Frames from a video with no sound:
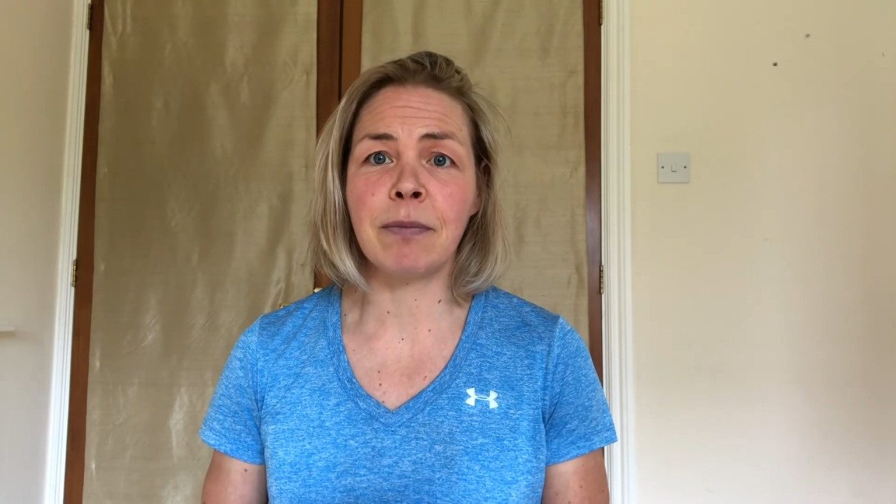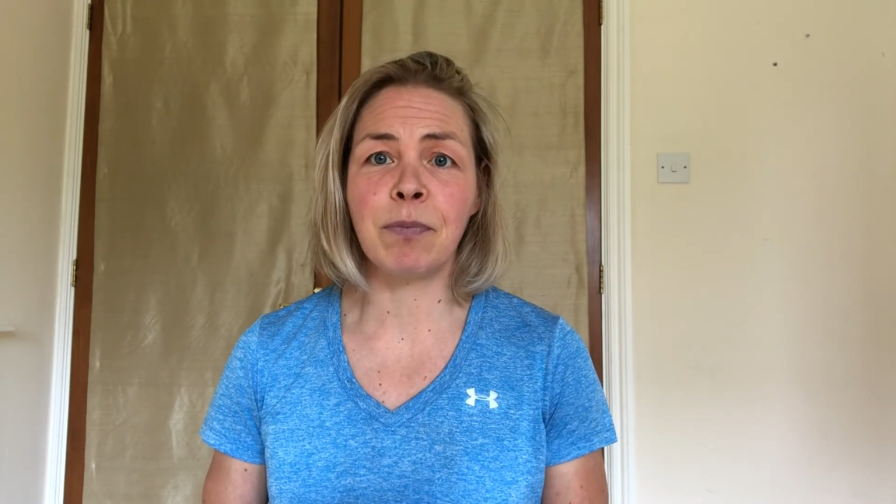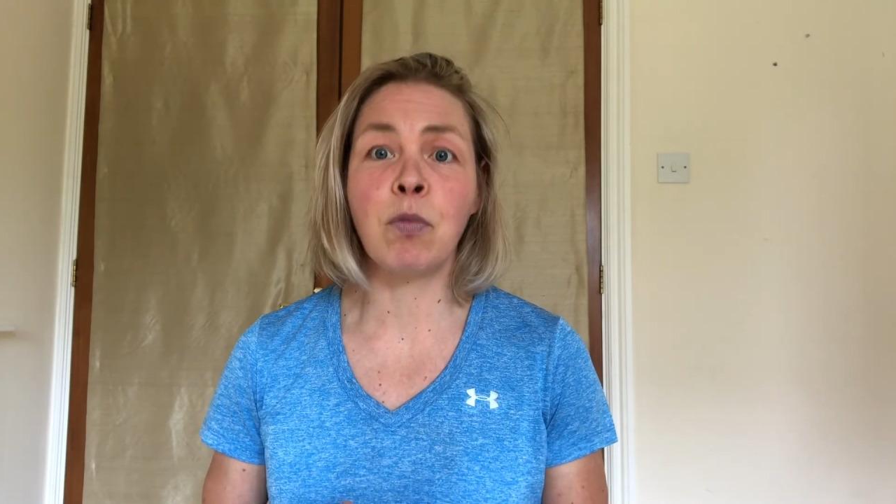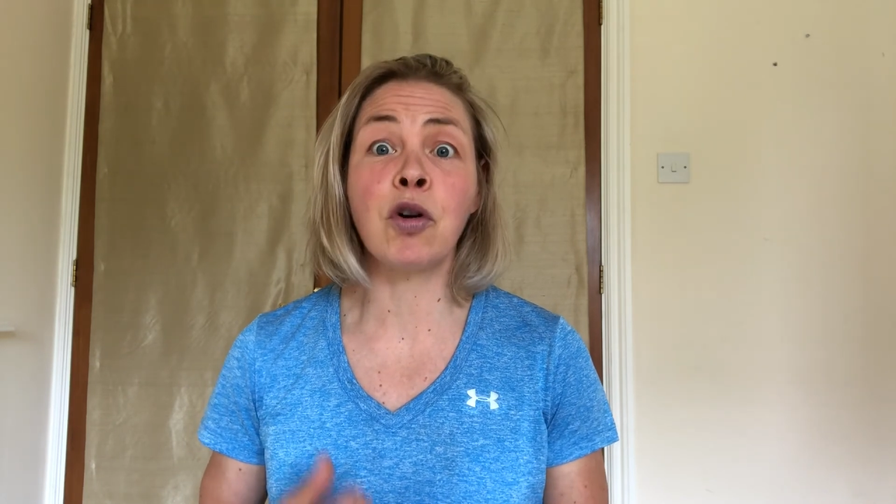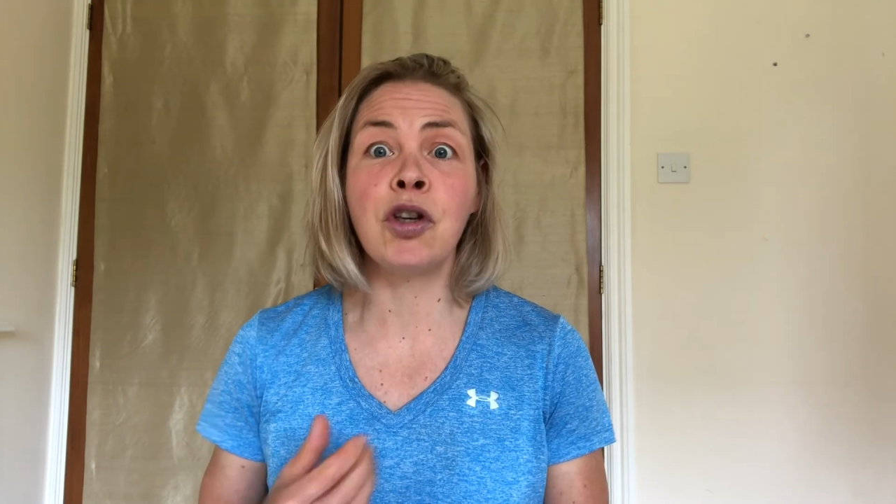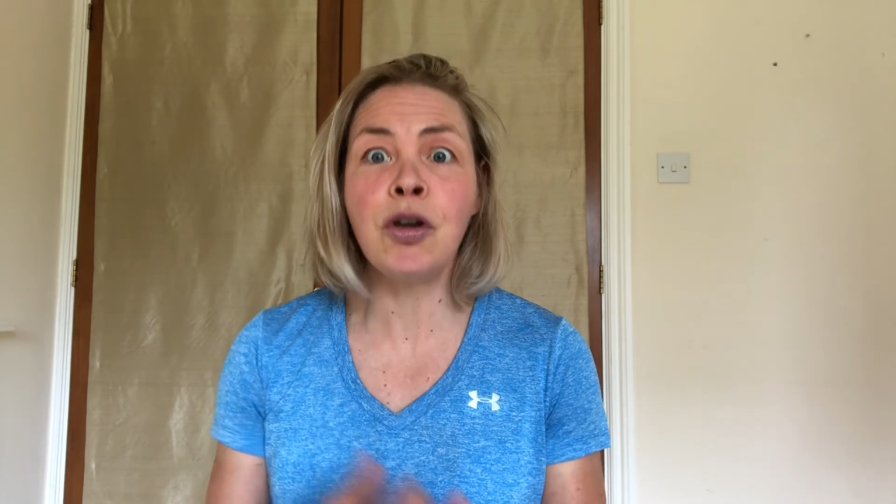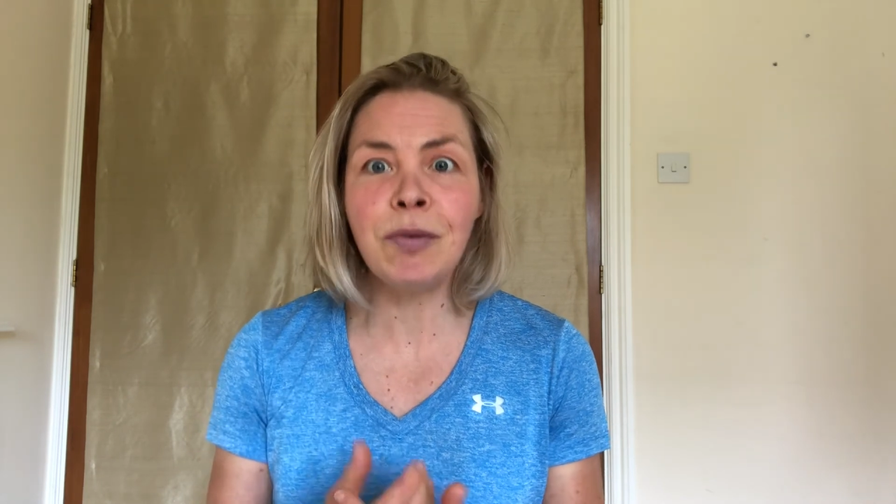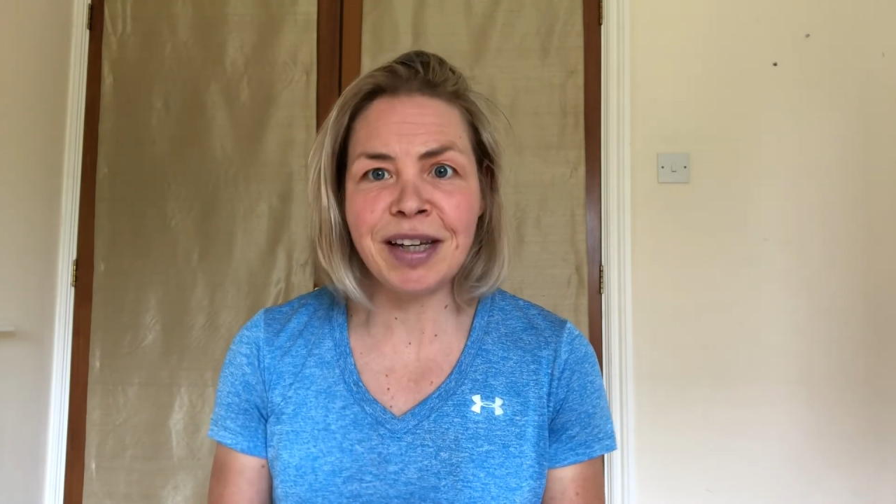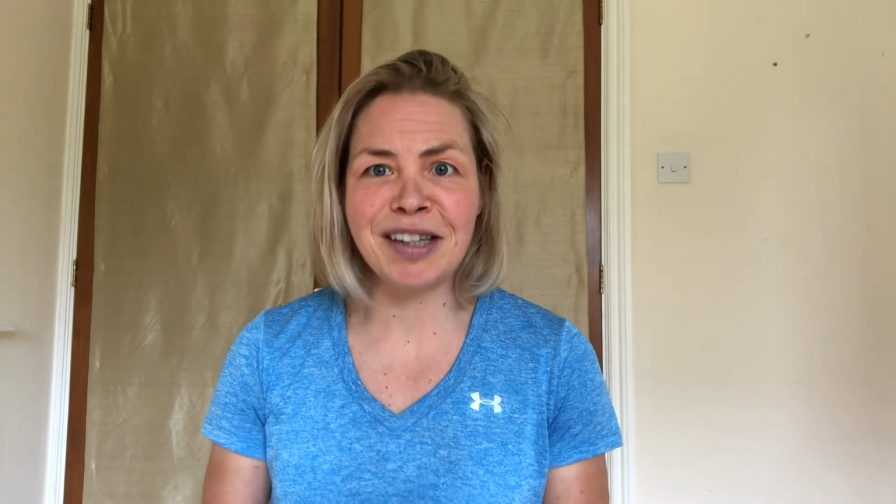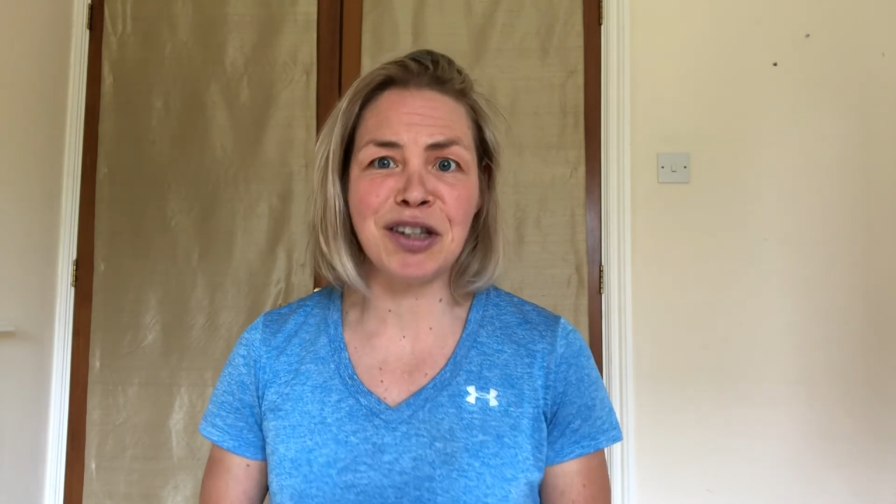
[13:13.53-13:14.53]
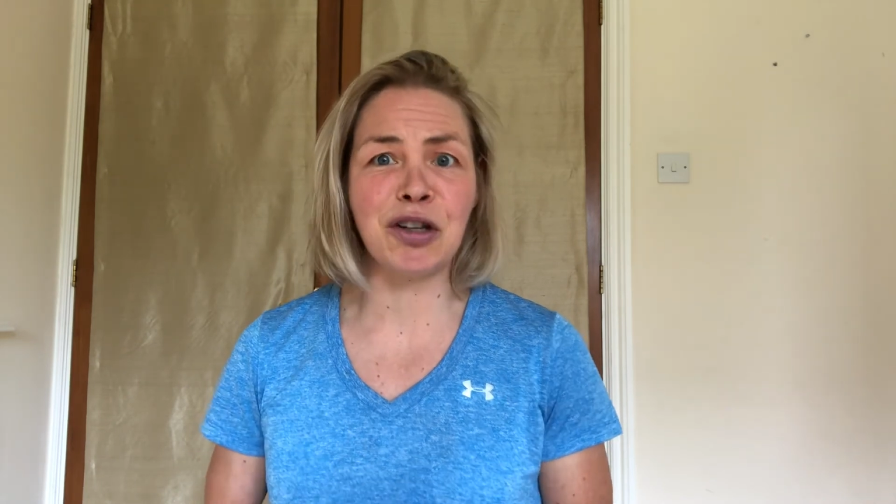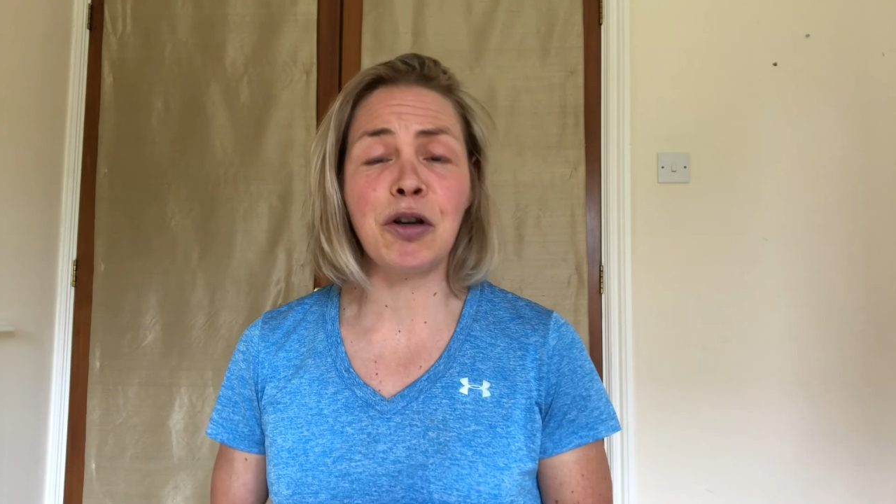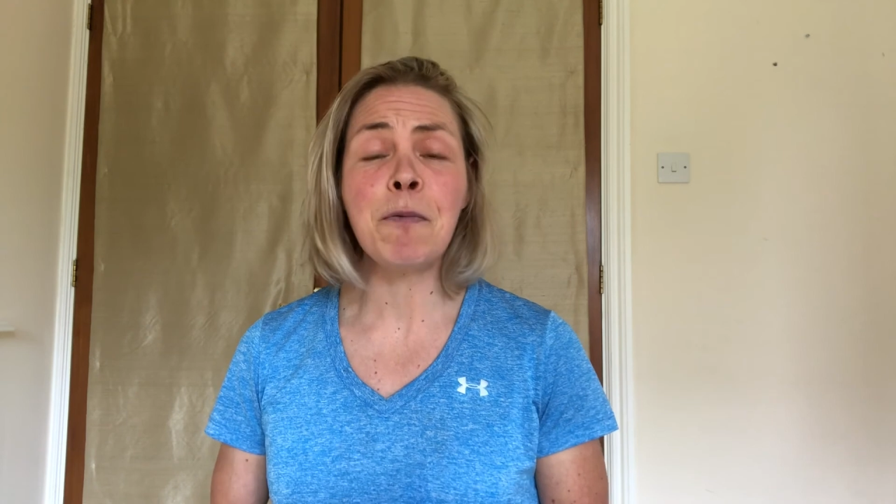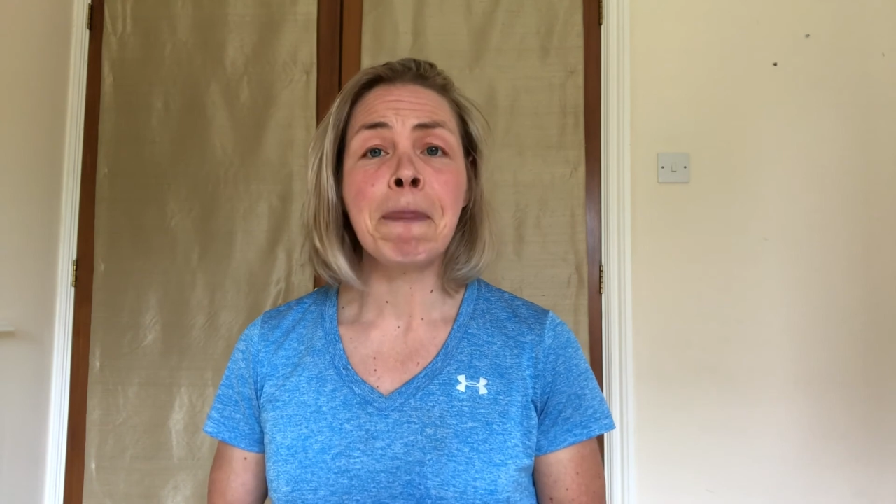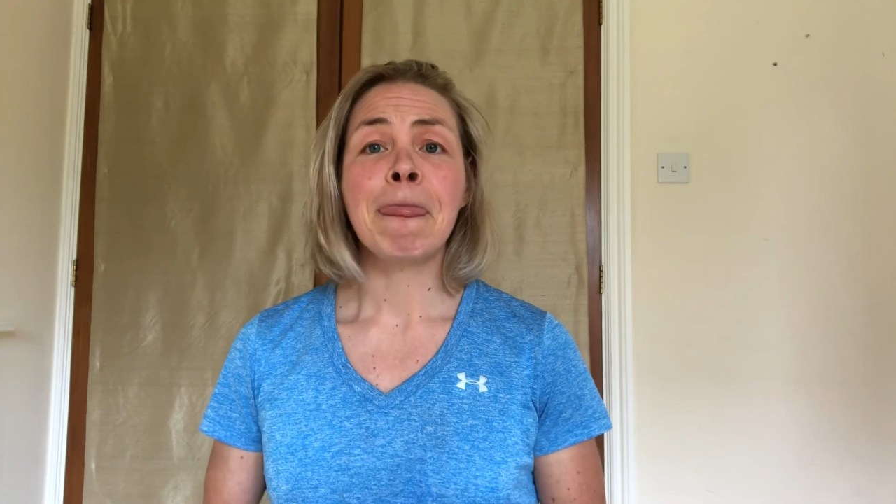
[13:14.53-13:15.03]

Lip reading: what you need to do